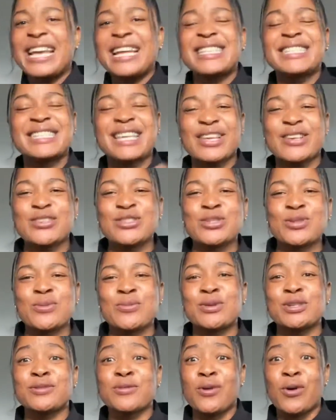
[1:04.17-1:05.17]
Thank you so
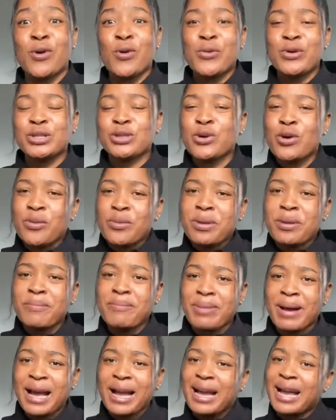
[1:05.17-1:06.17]
much for always coming
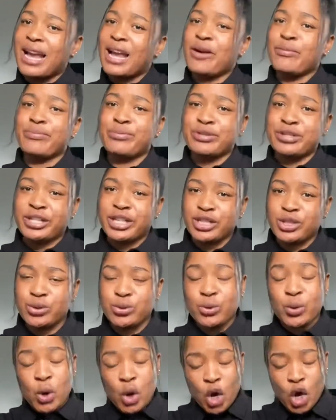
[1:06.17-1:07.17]
back. I appreciate
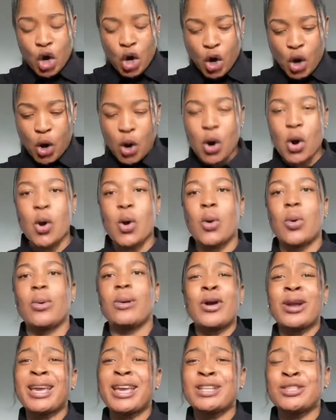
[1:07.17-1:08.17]
you all.
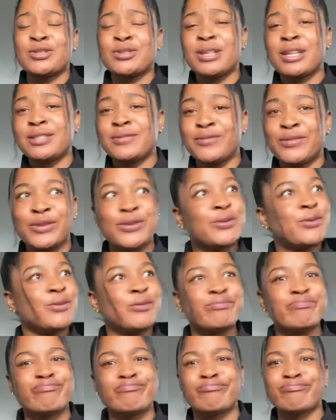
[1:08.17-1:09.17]
Okay, in today's video
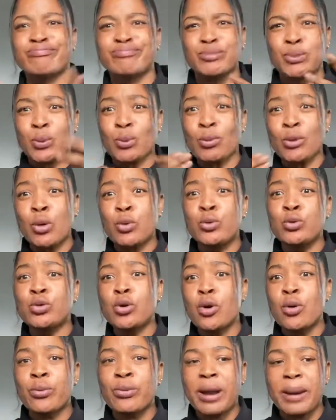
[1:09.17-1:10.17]
we will
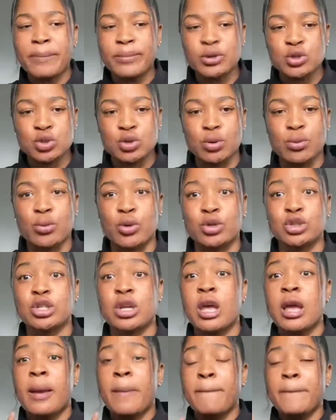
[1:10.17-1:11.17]
not ramble so much,
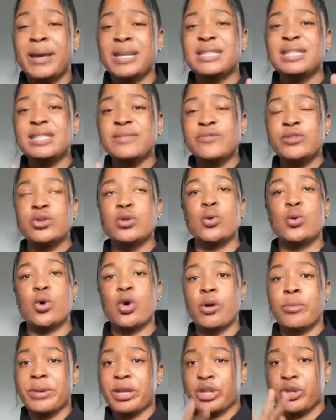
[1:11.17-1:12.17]
but this video will
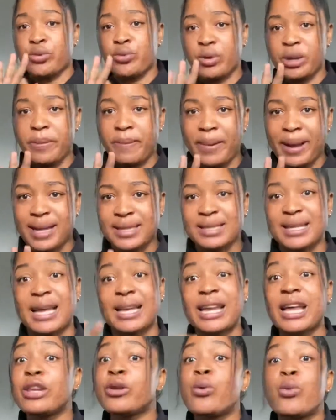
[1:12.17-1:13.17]
come in 3 parts
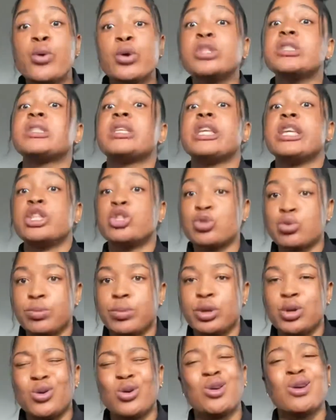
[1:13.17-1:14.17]
and I don't want it to
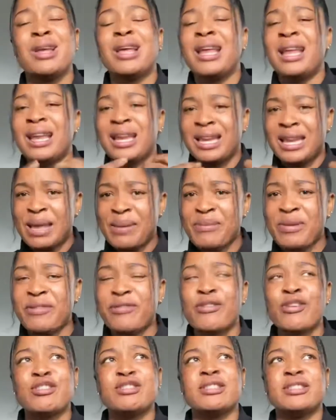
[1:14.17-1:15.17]
be long. Let me
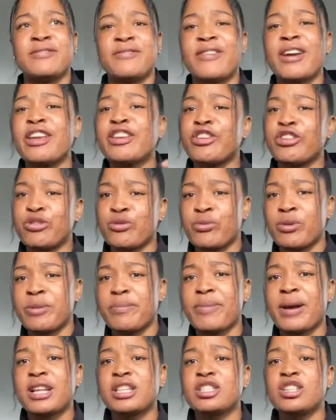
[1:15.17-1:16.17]
first define the 3
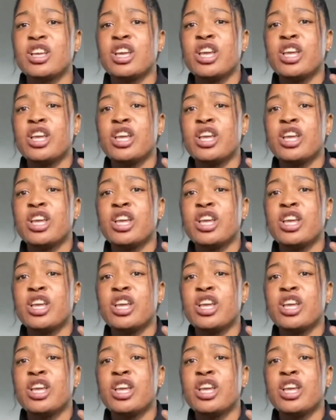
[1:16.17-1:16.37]
parts.